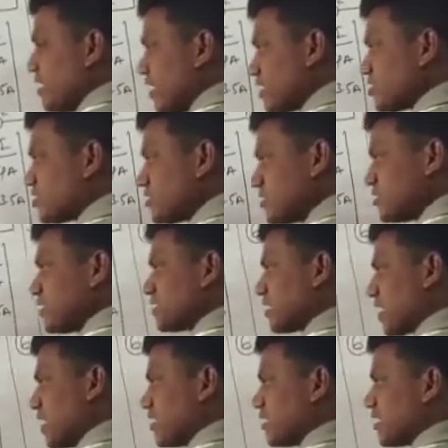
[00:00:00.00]
Next, in the
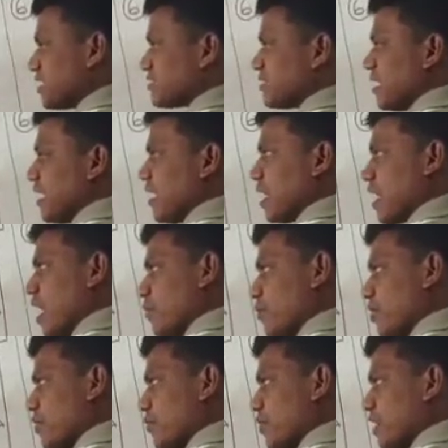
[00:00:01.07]
second case,
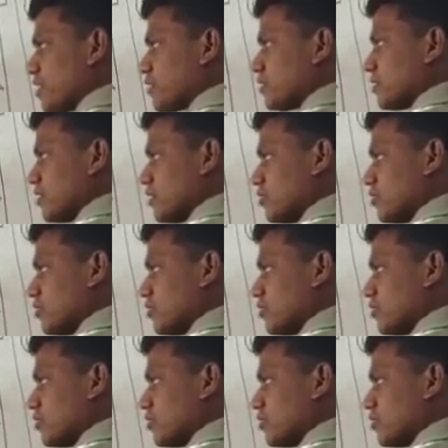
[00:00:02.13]
copper wire